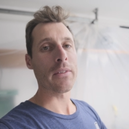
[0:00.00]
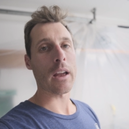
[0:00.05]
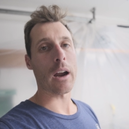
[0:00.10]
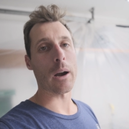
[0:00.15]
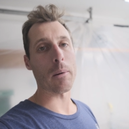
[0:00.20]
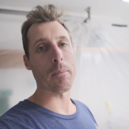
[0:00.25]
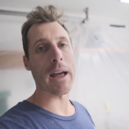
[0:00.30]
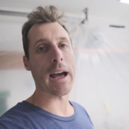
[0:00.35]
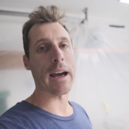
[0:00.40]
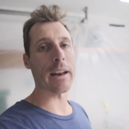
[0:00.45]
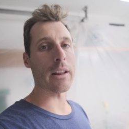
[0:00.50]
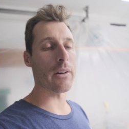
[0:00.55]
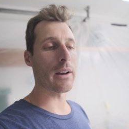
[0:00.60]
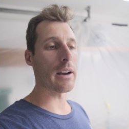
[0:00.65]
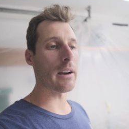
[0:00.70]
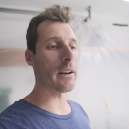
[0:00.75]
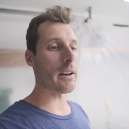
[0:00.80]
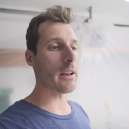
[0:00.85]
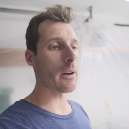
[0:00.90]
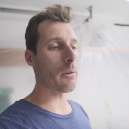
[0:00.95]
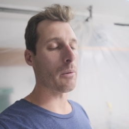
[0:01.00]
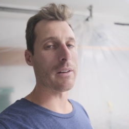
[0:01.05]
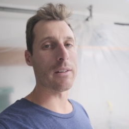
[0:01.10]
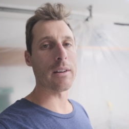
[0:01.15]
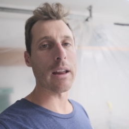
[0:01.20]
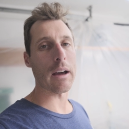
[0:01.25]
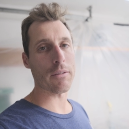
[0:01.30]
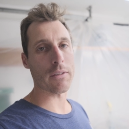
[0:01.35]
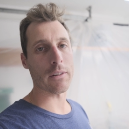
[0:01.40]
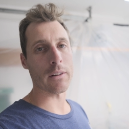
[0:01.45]
our patio area would
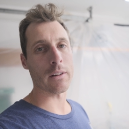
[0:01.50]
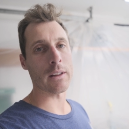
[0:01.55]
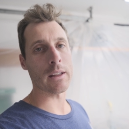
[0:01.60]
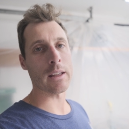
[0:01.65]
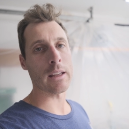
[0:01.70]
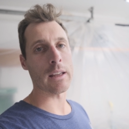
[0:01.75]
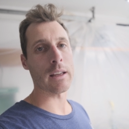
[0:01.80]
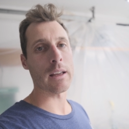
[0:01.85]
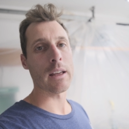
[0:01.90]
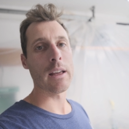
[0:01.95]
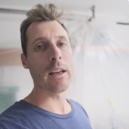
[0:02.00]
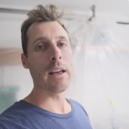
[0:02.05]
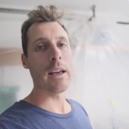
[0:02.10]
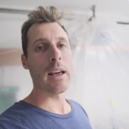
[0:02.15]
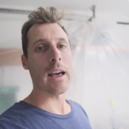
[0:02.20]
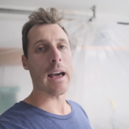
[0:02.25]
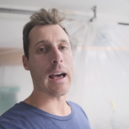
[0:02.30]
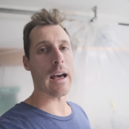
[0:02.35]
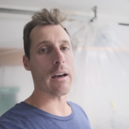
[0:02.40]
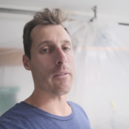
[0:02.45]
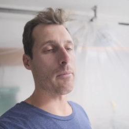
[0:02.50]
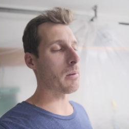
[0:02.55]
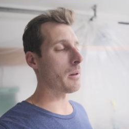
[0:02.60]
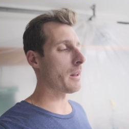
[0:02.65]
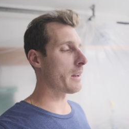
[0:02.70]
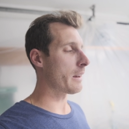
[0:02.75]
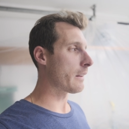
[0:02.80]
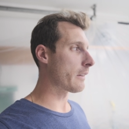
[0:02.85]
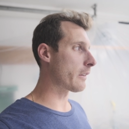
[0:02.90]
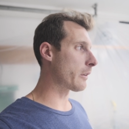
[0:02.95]
definitely have
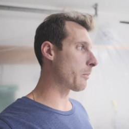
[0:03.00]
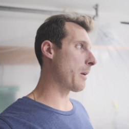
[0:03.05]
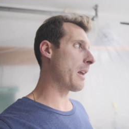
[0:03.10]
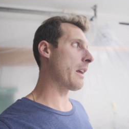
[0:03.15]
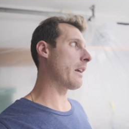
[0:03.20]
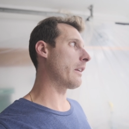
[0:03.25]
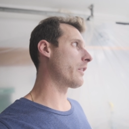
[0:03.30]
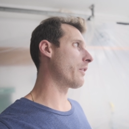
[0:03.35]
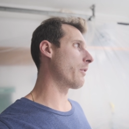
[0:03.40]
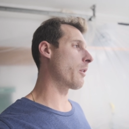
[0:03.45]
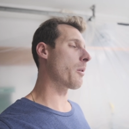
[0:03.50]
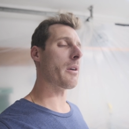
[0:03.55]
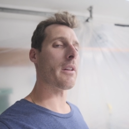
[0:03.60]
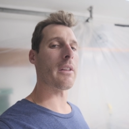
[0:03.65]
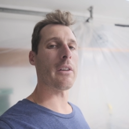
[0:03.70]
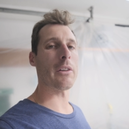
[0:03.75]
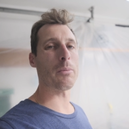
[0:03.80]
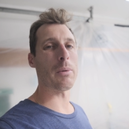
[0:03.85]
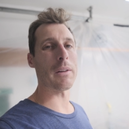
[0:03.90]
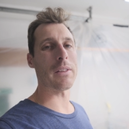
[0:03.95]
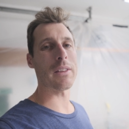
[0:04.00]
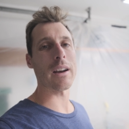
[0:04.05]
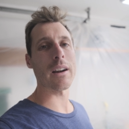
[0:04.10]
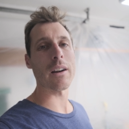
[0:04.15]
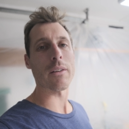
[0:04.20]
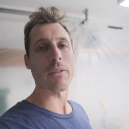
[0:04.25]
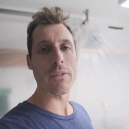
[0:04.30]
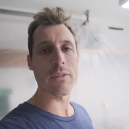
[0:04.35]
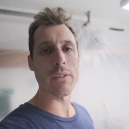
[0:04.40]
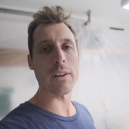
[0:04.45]
plenty of space for one of those, but
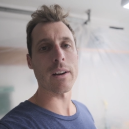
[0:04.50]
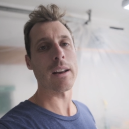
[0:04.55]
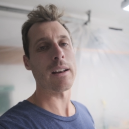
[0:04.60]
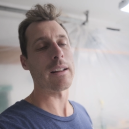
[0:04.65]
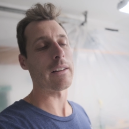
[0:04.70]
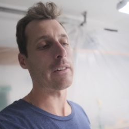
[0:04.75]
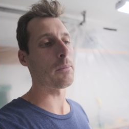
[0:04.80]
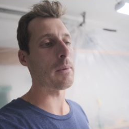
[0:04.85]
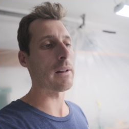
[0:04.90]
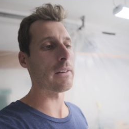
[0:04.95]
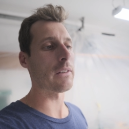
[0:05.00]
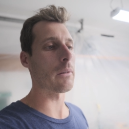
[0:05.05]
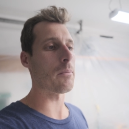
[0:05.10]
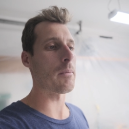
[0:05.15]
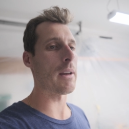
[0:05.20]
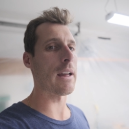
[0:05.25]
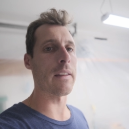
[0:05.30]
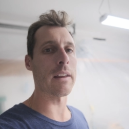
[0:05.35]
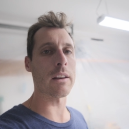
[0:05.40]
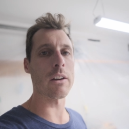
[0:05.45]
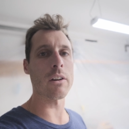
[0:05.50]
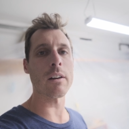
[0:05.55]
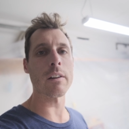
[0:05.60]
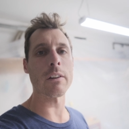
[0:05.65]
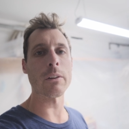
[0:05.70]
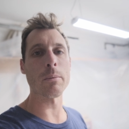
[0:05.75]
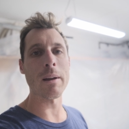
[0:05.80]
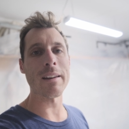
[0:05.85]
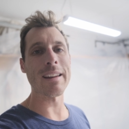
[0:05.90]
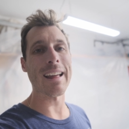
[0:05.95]
they're freaking expensive, man. Like you're gonna
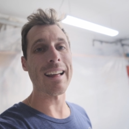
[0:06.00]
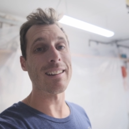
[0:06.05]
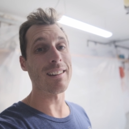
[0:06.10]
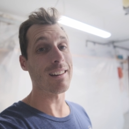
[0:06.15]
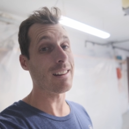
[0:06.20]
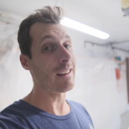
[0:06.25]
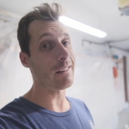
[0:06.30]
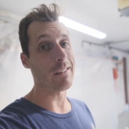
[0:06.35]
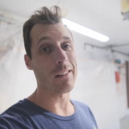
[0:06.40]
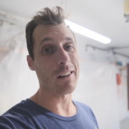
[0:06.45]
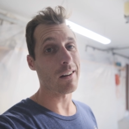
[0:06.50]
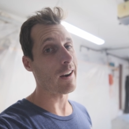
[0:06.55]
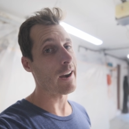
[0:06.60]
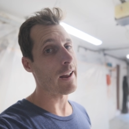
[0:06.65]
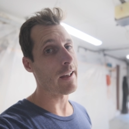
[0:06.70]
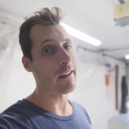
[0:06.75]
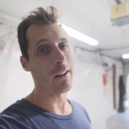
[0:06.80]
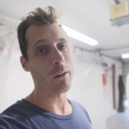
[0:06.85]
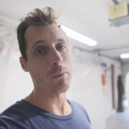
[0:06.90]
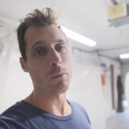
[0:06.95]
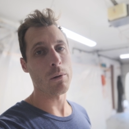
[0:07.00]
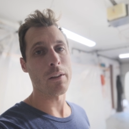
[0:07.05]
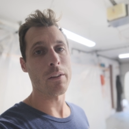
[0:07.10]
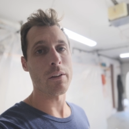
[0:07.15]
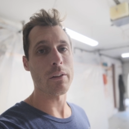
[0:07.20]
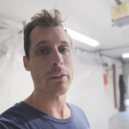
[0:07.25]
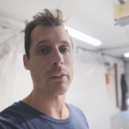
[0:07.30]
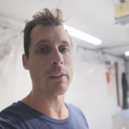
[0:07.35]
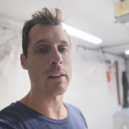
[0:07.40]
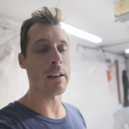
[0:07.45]
spend at least $1,000 on one of
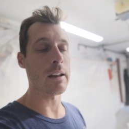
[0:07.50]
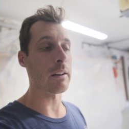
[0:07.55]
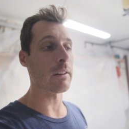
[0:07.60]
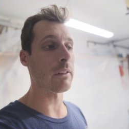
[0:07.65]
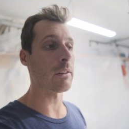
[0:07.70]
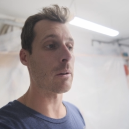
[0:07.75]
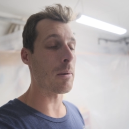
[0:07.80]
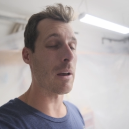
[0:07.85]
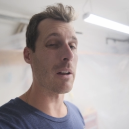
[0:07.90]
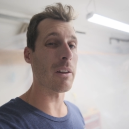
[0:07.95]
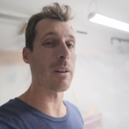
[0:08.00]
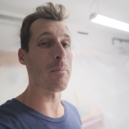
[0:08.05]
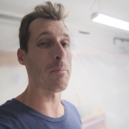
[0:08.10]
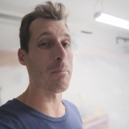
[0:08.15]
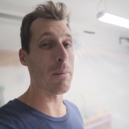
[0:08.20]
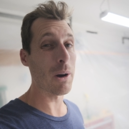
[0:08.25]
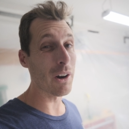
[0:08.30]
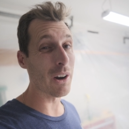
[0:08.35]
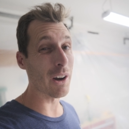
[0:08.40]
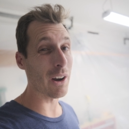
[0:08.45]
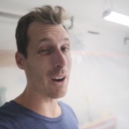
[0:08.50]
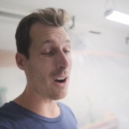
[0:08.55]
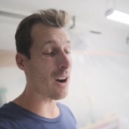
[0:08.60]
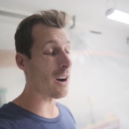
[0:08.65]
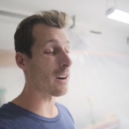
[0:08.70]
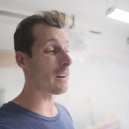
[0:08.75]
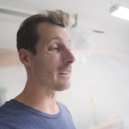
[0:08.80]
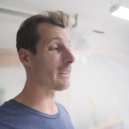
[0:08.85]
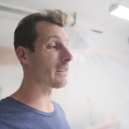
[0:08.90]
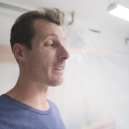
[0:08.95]
those things to be able to put a
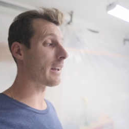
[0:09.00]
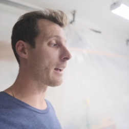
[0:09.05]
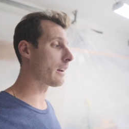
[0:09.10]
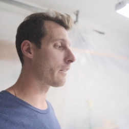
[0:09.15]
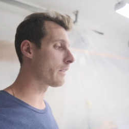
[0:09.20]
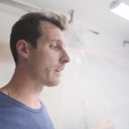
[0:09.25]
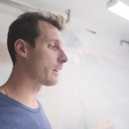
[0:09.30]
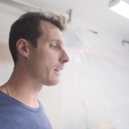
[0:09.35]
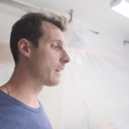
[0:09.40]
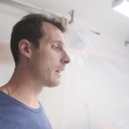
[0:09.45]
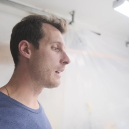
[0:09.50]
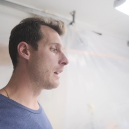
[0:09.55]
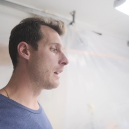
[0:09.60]
car inside of it.